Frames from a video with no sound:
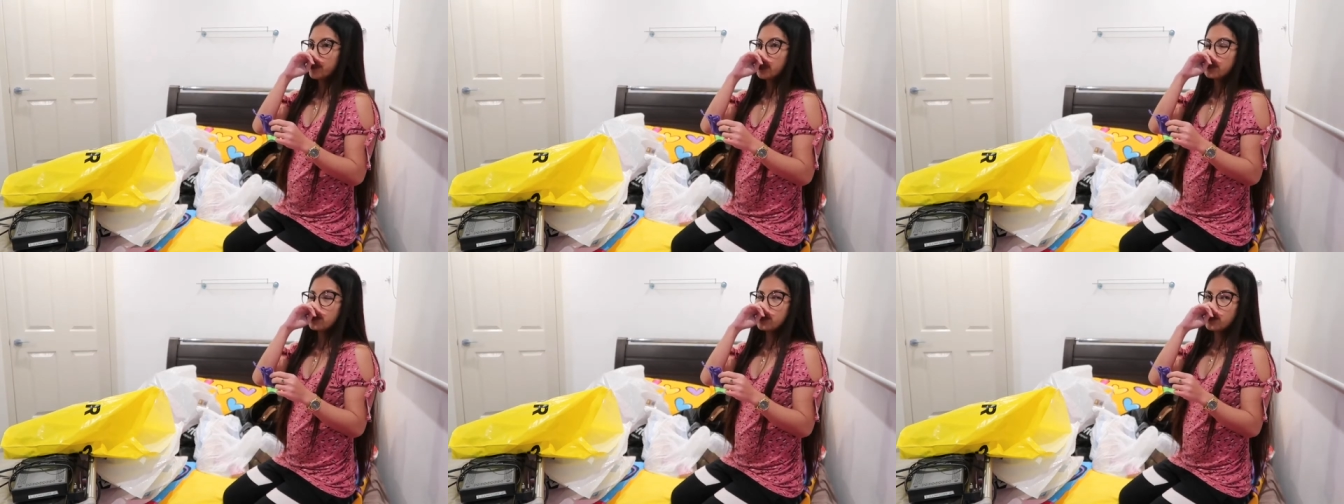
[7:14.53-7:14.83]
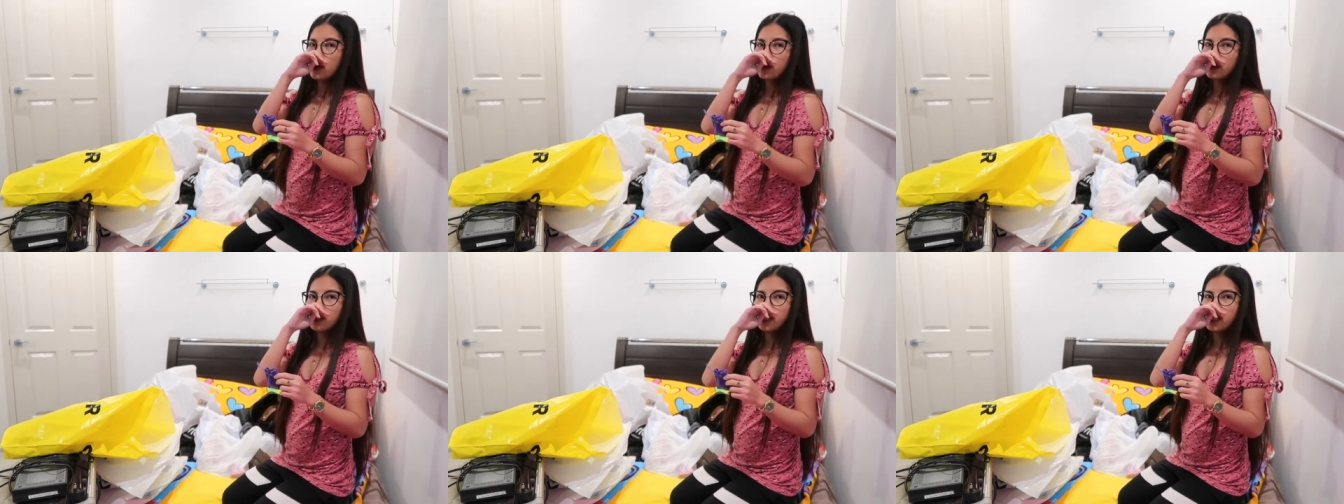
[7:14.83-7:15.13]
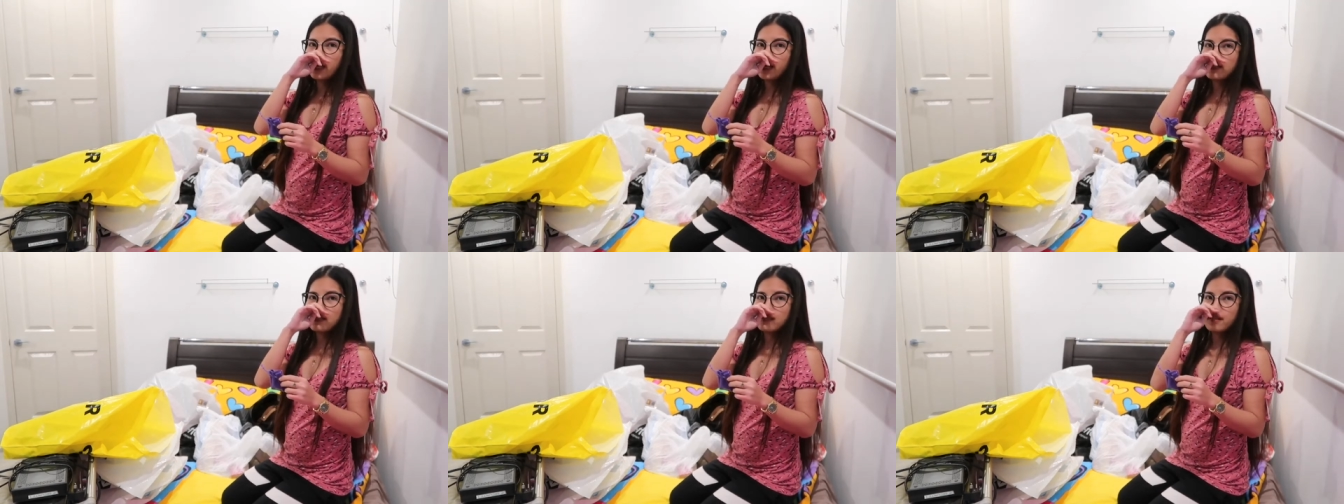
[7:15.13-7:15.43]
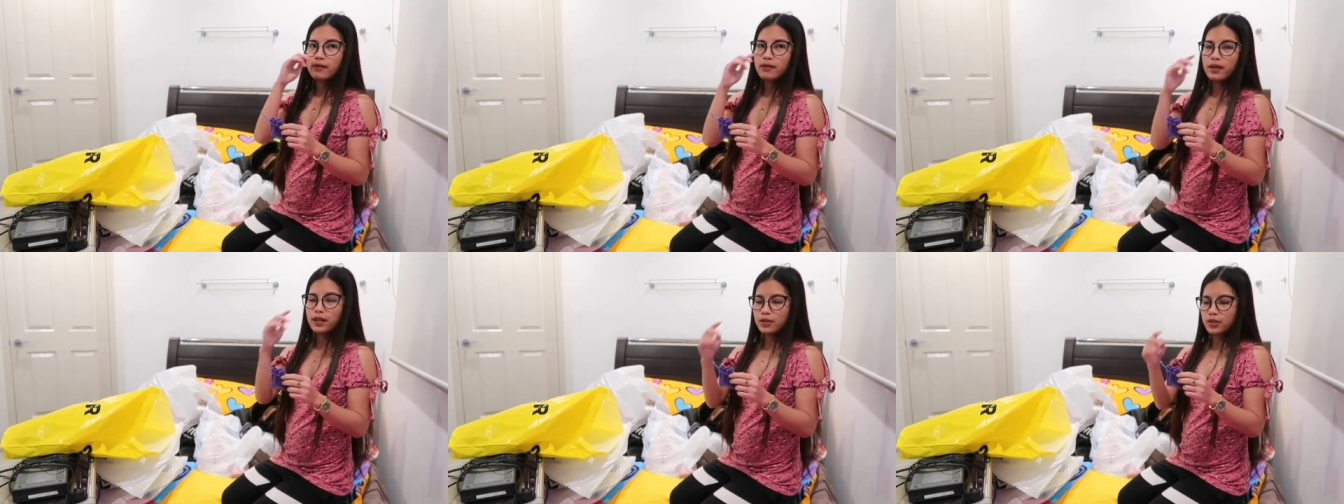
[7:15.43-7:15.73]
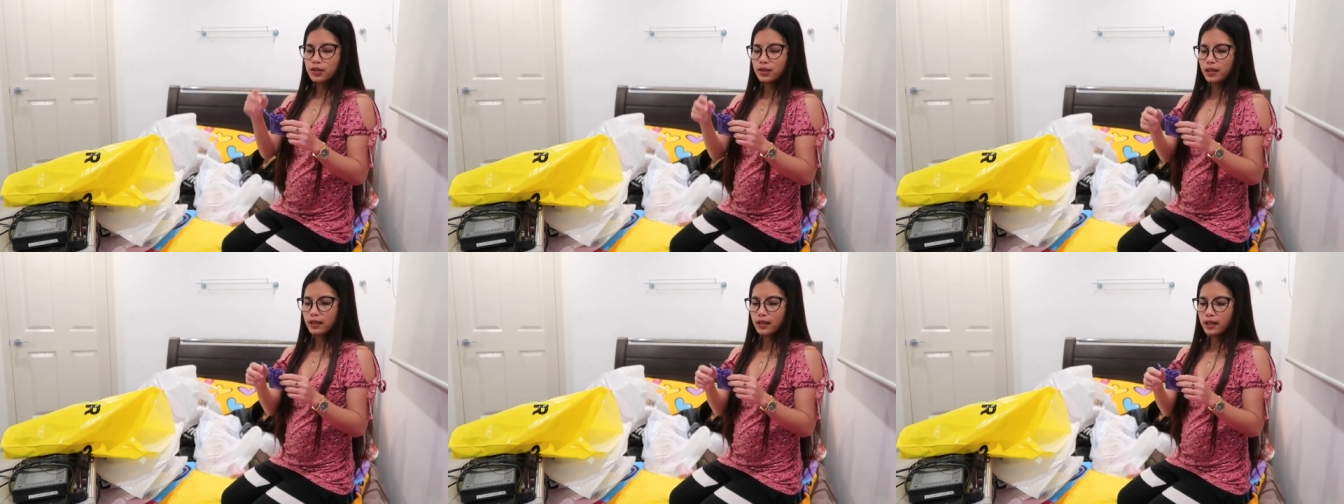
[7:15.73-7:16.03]
sorry guys, I've
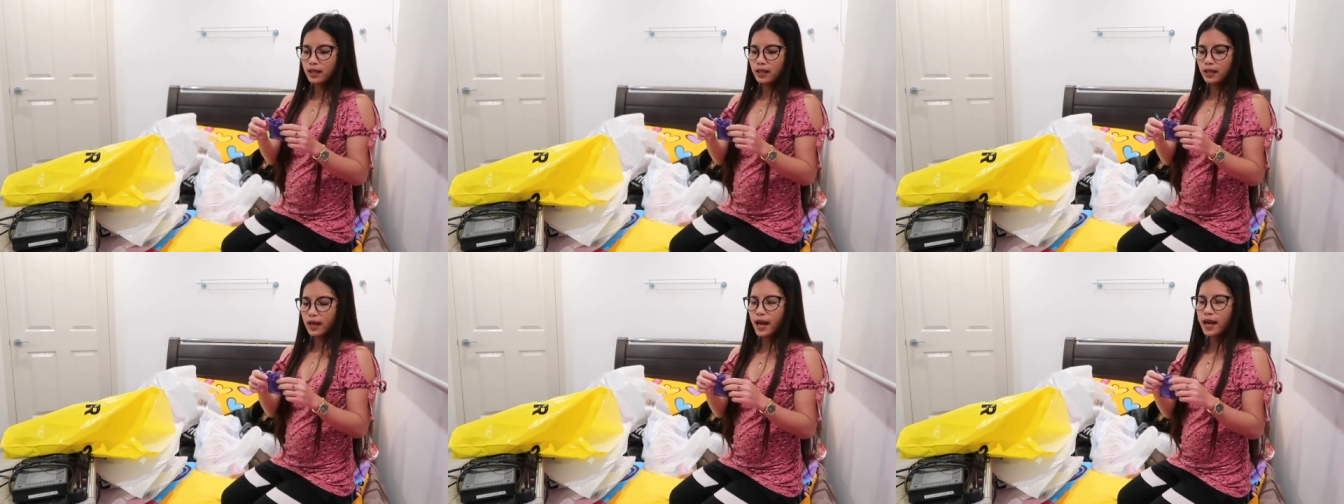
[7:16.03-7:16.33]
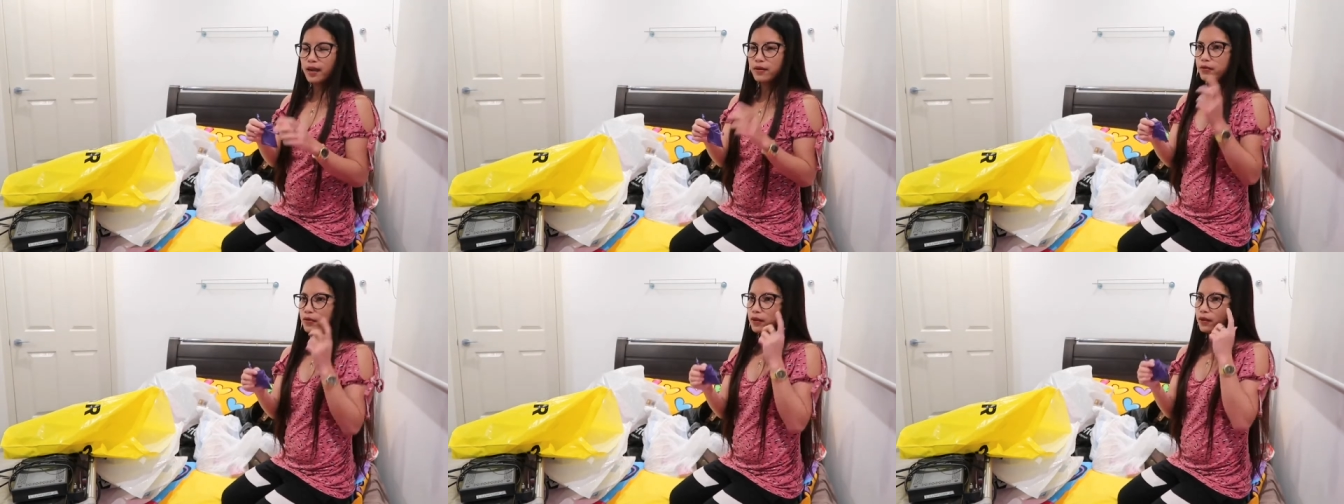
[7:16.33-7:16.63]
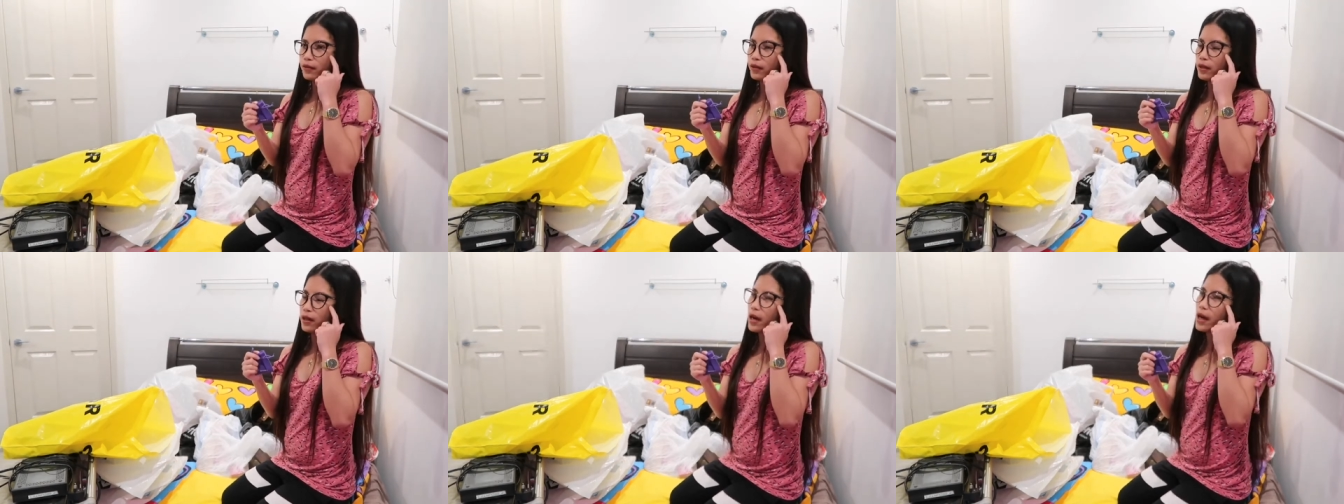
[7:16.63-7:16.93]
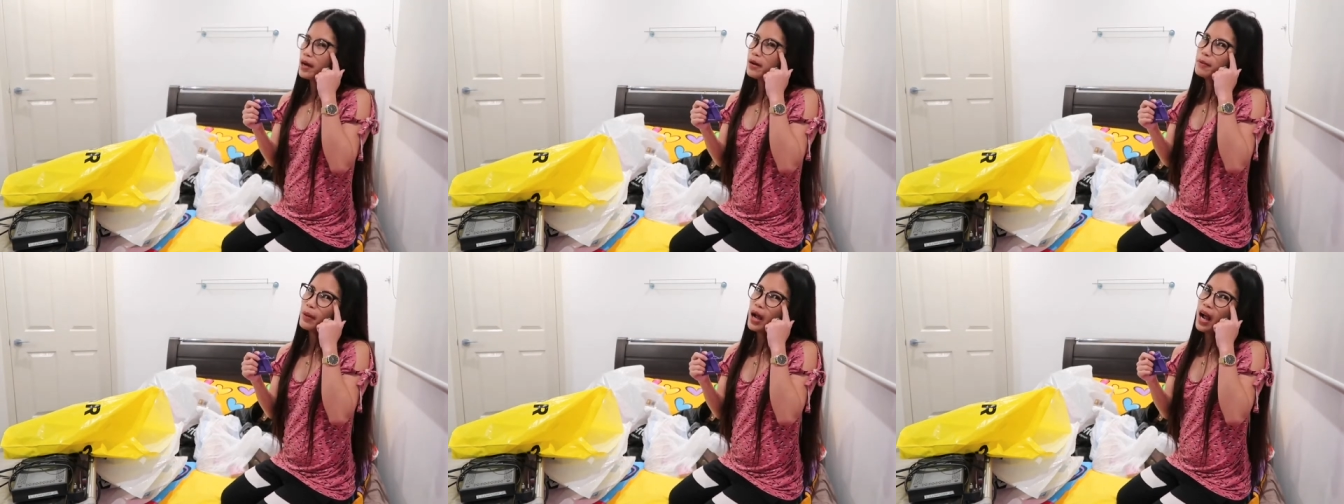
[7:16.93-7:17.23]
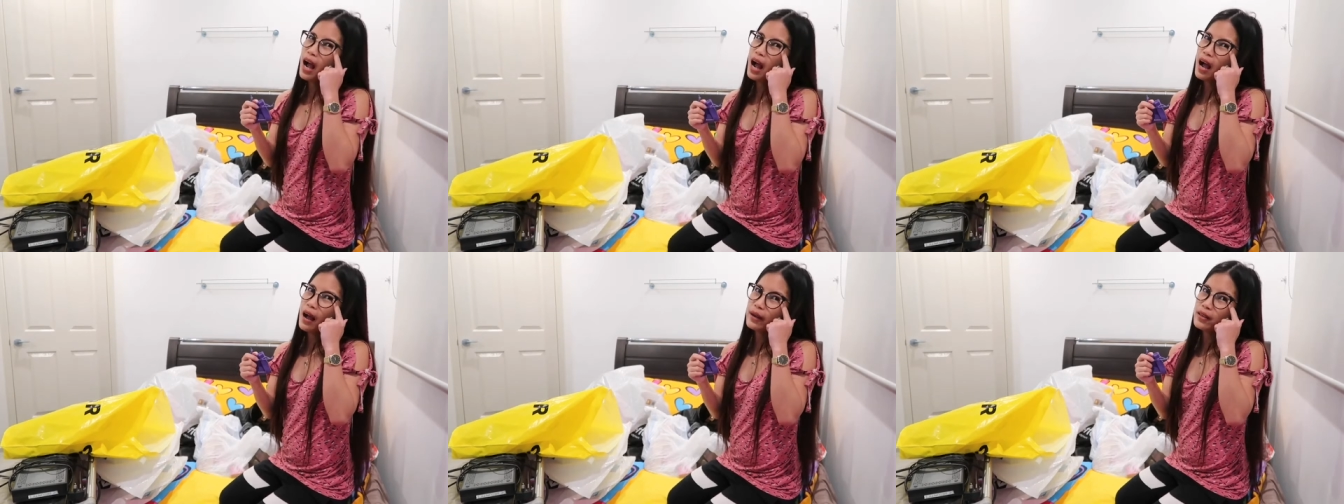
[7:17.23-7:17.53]
actually got a hay fever, and my
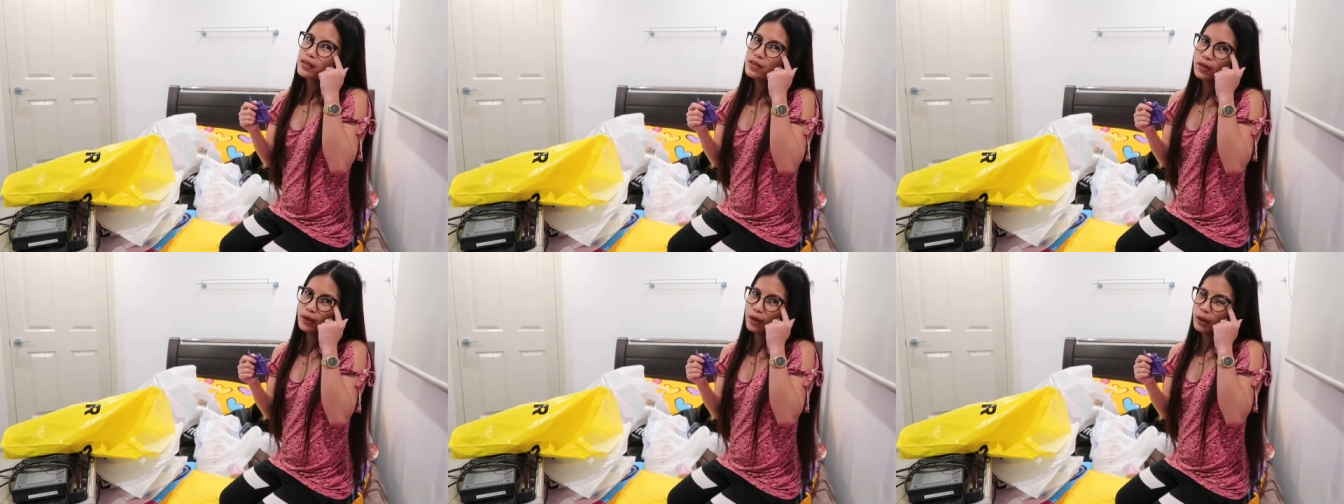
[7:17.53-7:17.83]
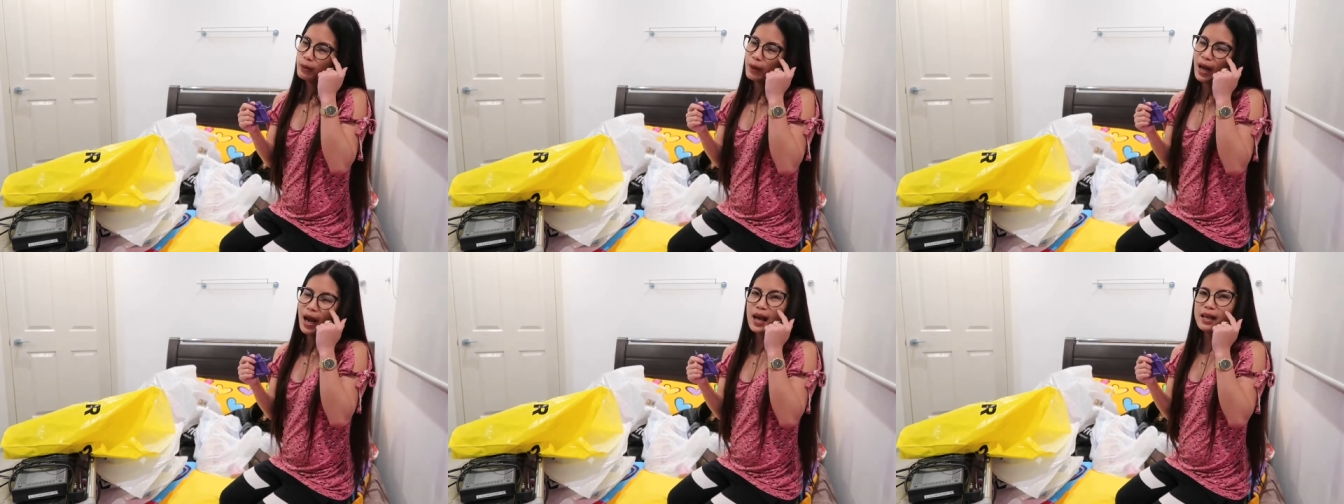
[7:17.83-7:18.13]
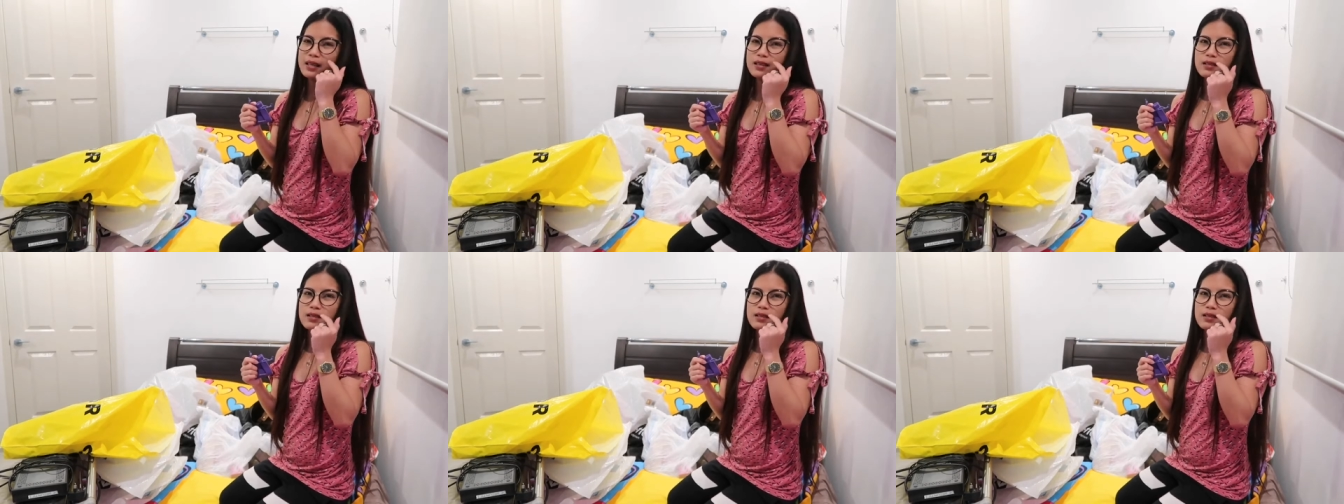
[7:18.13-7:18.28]
eyes are